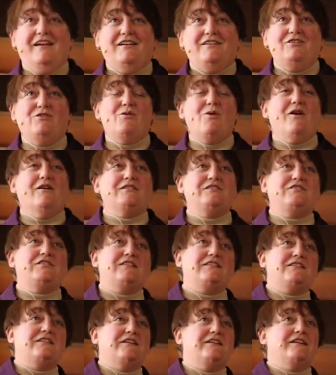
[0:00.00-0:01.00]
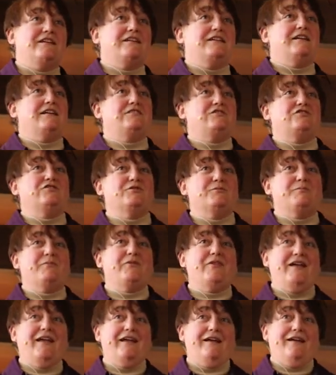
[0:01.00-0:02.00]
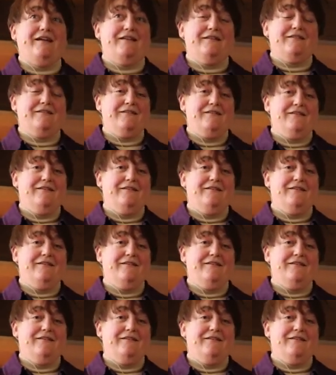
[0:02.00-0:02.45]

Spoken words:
You aren't just going to get your plant